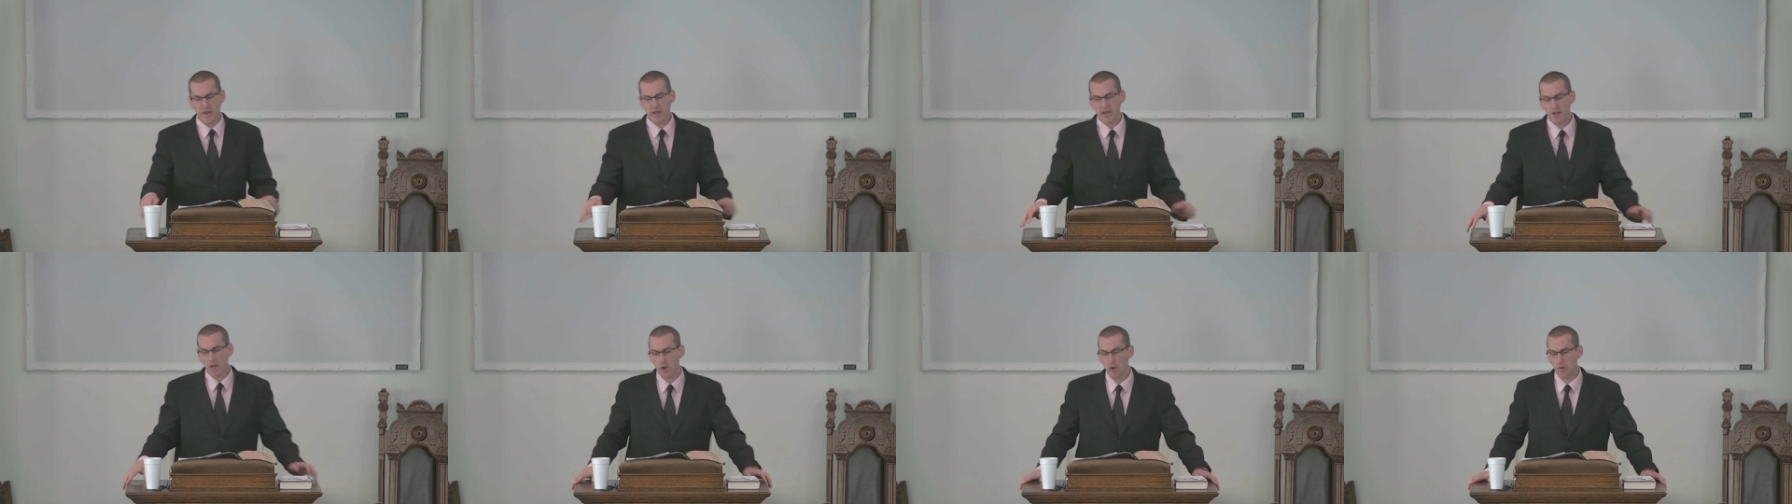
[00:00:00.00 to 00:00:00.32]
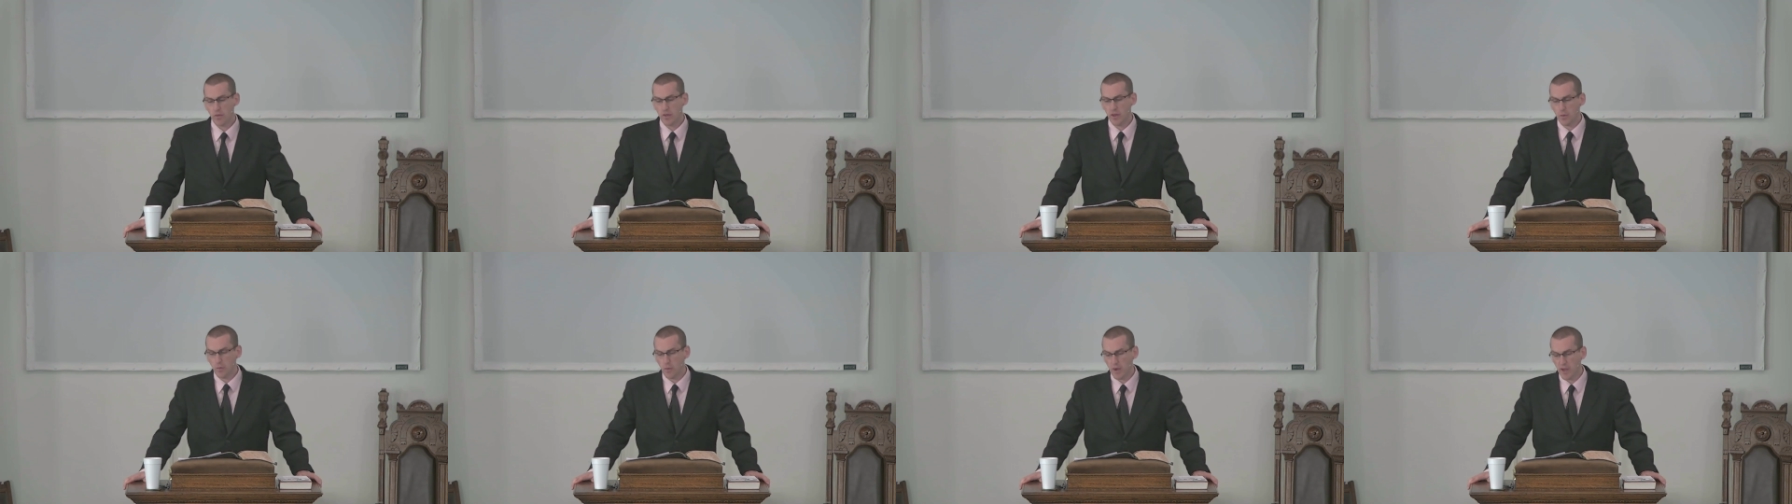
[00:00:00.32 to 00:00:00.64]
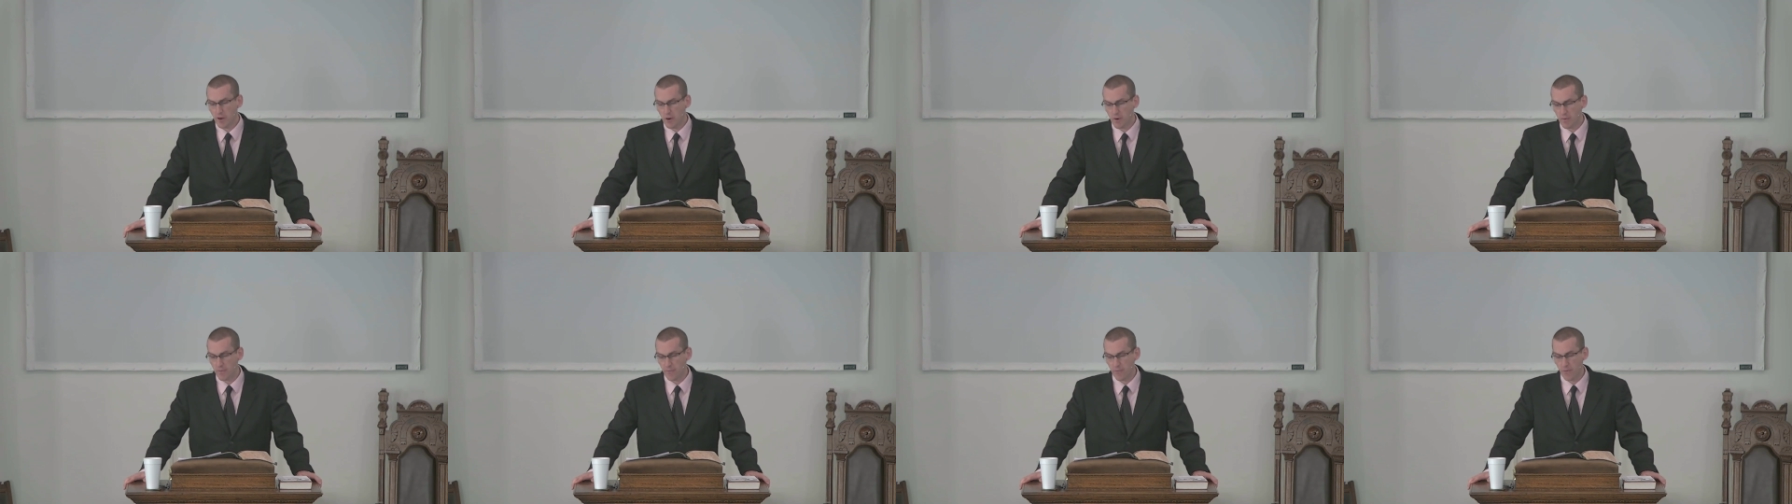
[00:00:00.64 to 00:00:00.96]
We know that
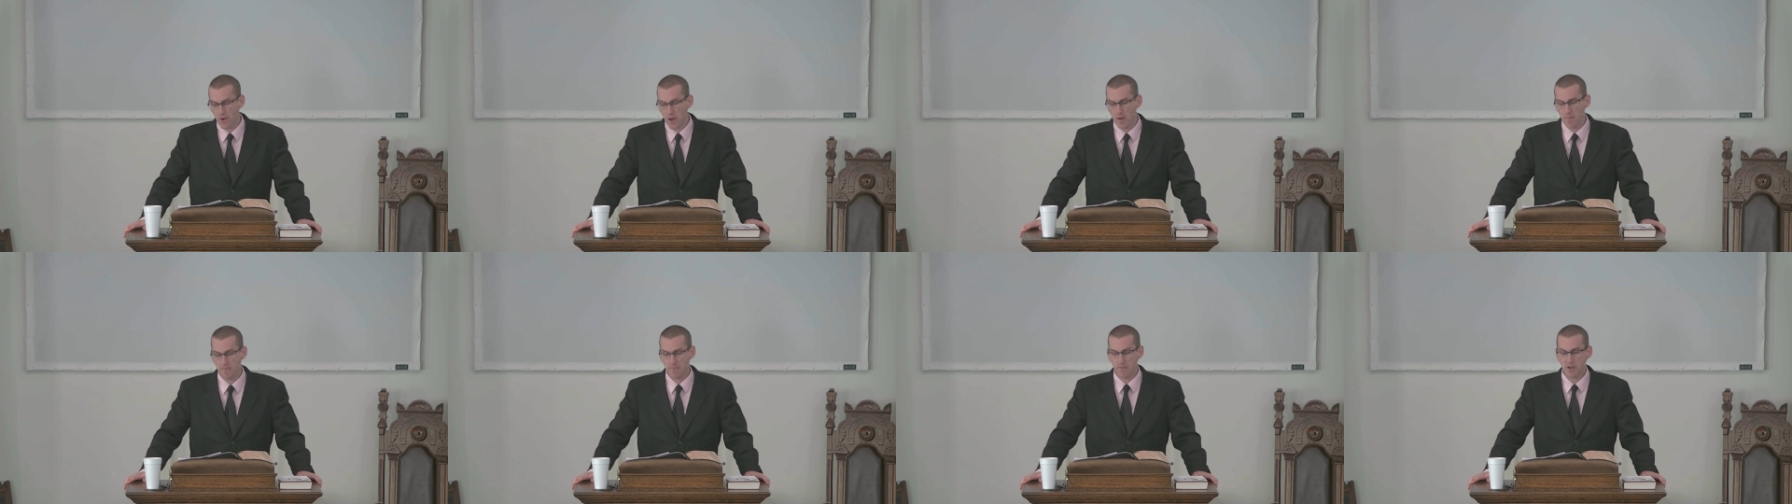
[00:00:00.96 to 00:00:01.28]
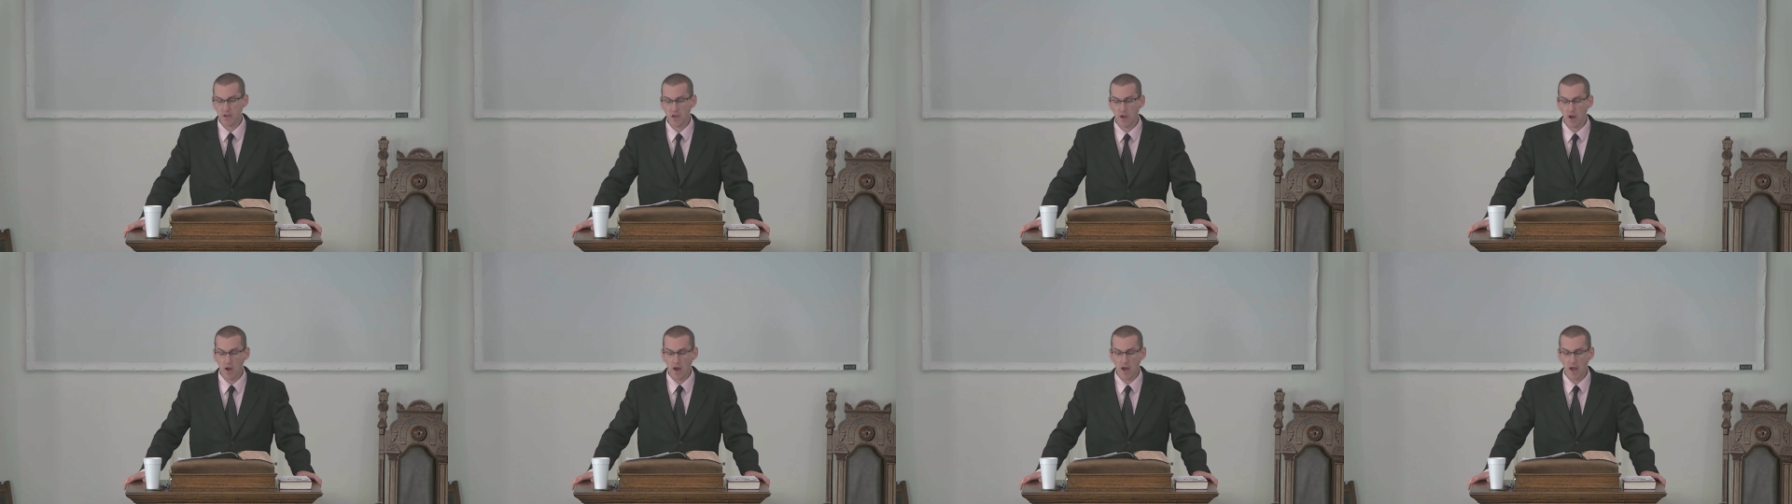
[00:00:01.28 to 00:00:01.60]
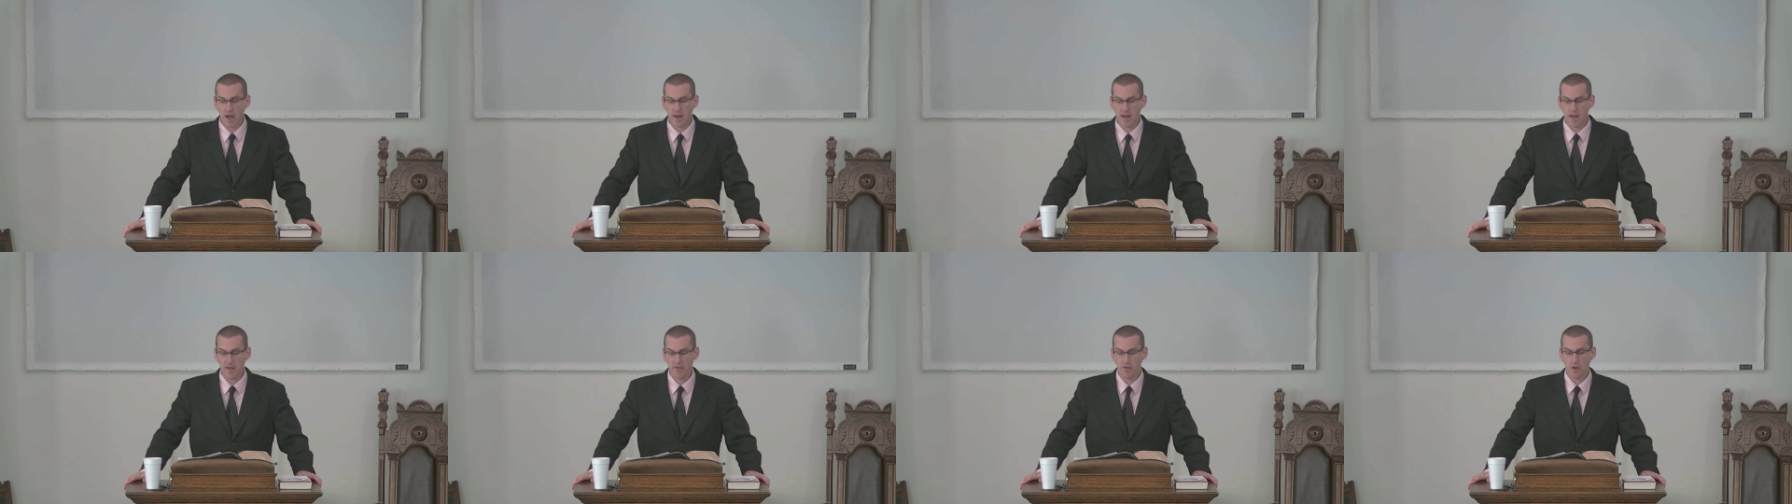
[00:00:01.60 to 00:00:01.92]
we are from God,